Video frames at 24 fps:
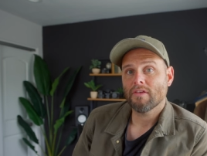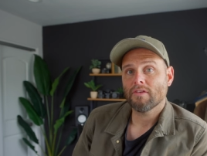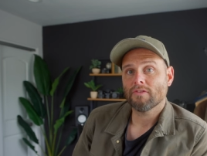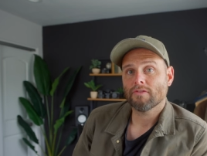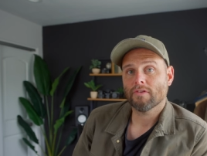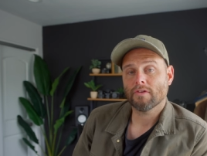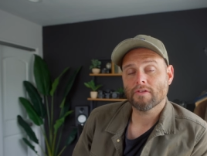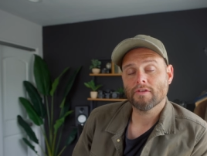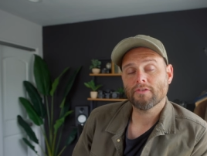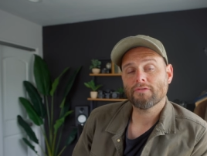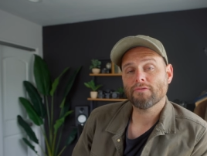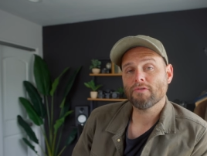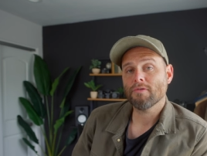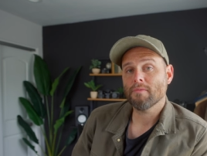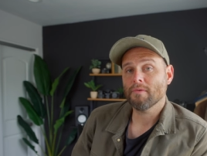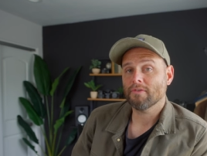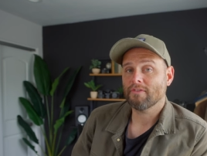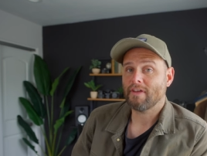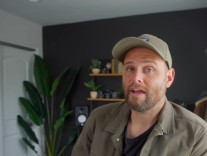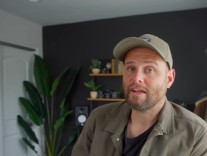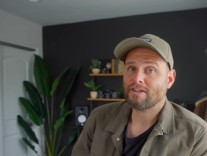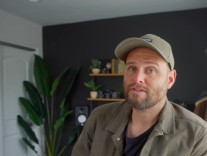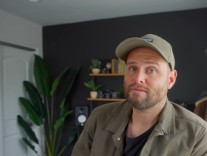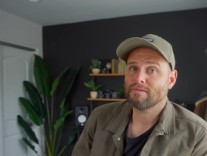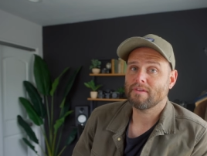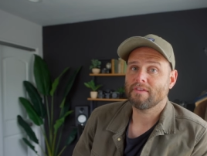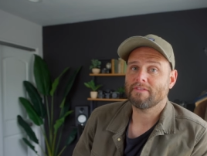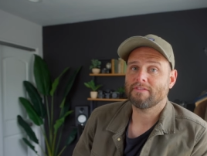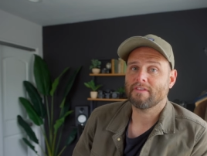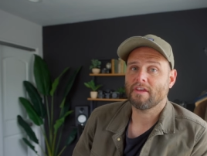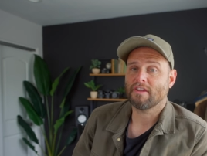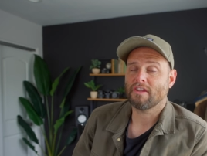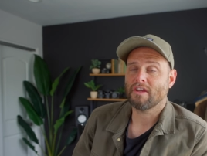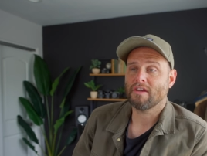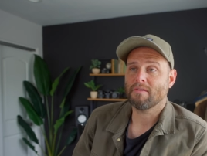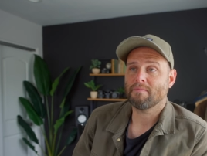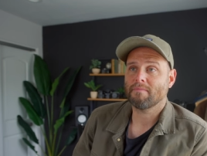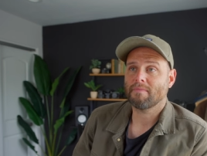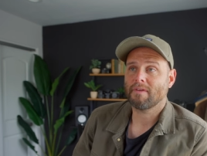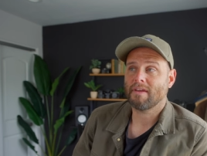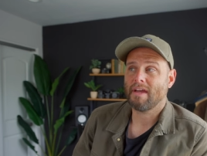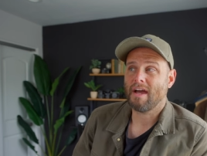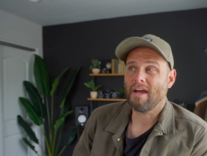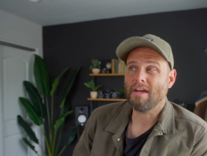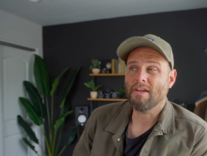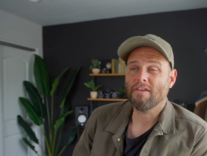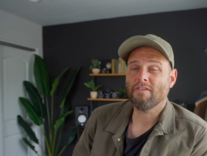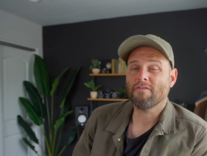So this room is actually set up
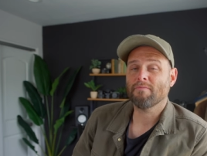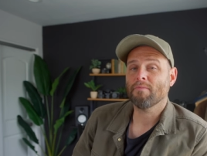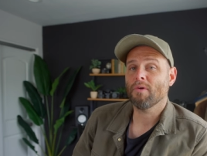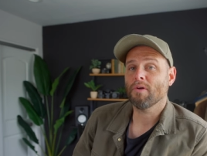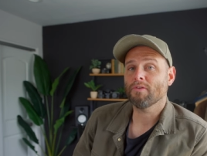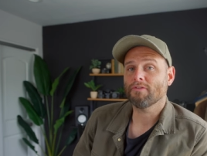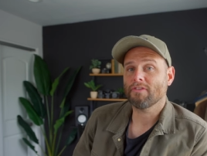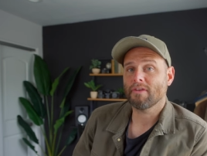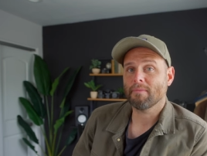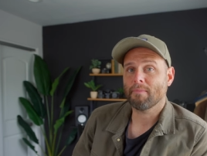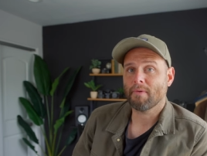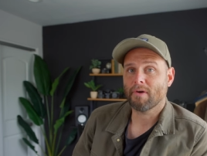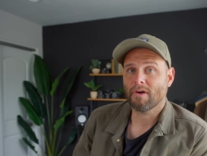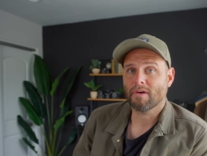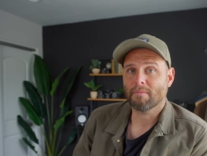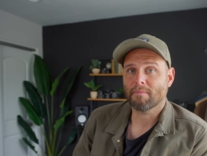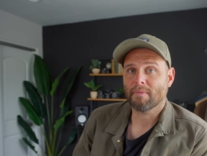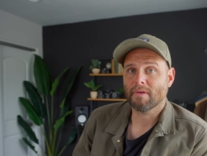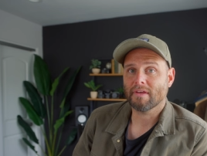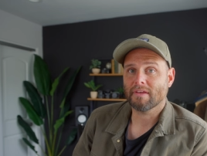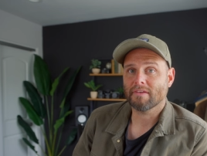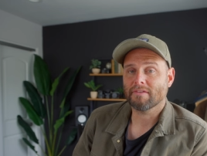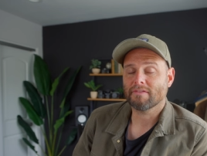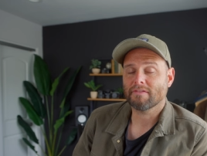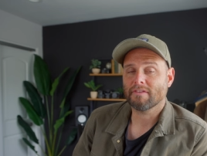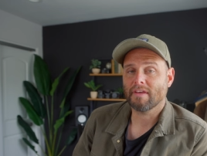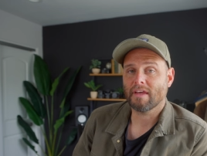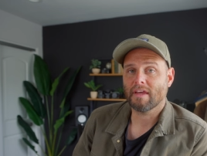kind of multi-purpose,